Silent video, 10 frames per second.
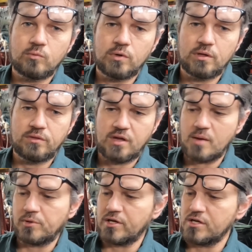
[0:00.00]
with the
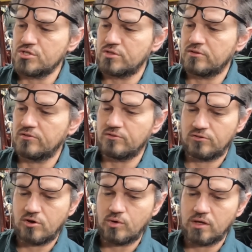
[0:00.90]
application this is
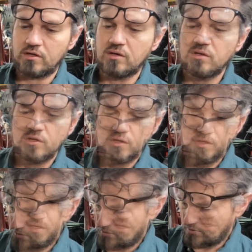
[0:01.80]
going in.
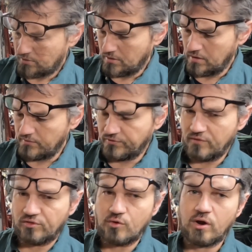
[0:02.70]

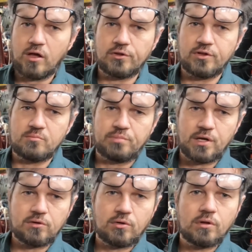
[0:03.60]
If they were held in a
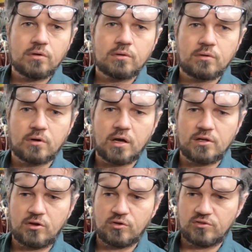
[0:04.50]
bundle or
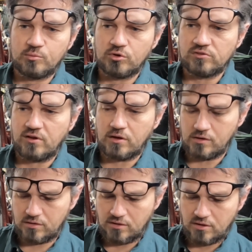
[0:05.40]
had to go somewhere
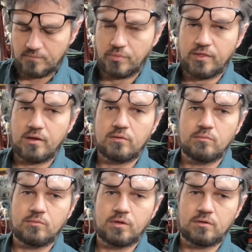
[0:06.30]
tight,
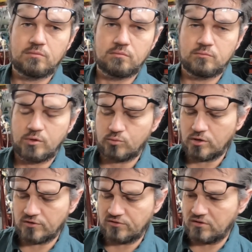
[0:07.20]
then we'd
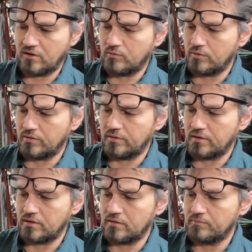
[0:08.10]
want to stick with
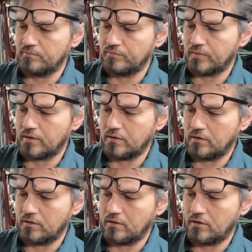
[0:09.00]
a
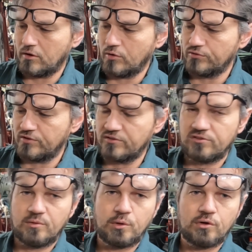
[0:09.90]
hose that's
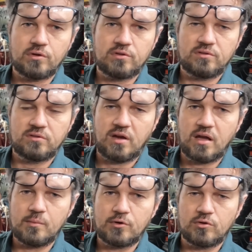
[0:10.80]
similar in
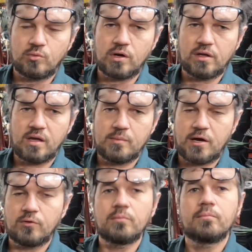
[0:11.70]
diameter to what came
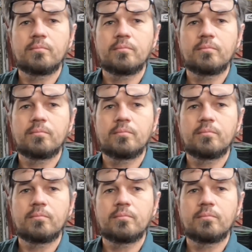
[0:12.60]
out.